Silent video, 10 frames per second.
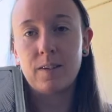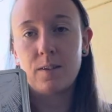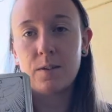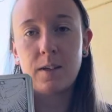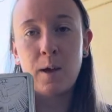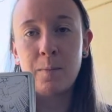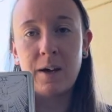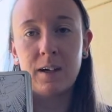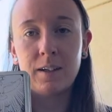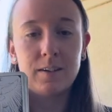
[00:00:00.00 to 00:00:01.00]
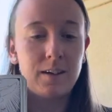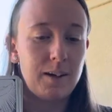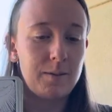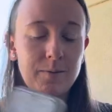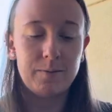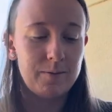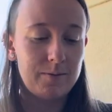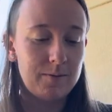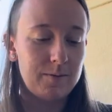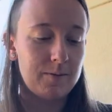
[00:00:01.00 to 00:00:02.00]
Just came back. I, uh,
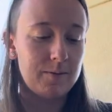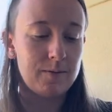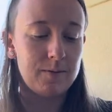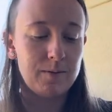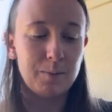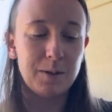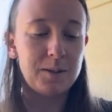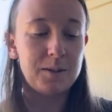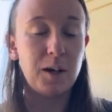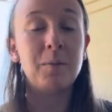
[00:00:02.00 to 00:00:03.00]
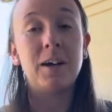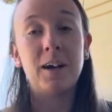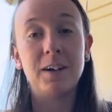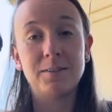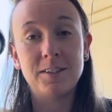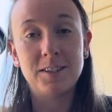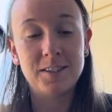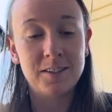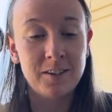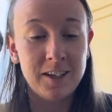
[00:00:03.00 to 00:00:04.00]
but this time the Hierophant is
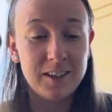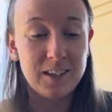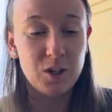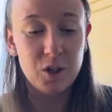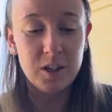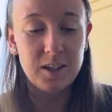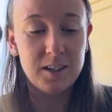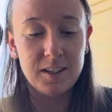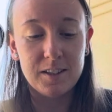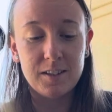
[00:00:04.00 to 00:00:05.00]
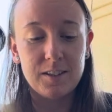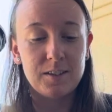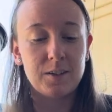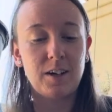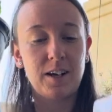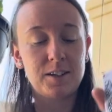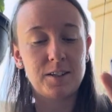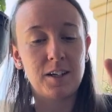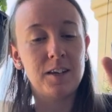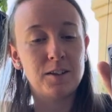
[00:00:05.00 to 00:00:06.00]
underneath it. Jesus
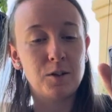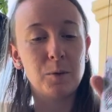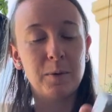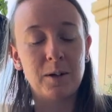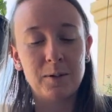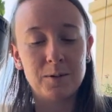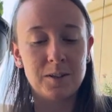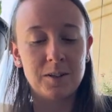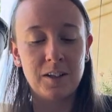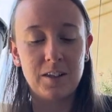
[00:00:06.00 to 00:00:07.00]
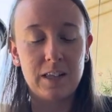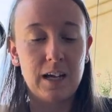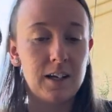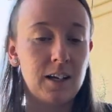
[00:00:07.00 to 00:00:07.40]
Christ, and the two pentacles underneath that.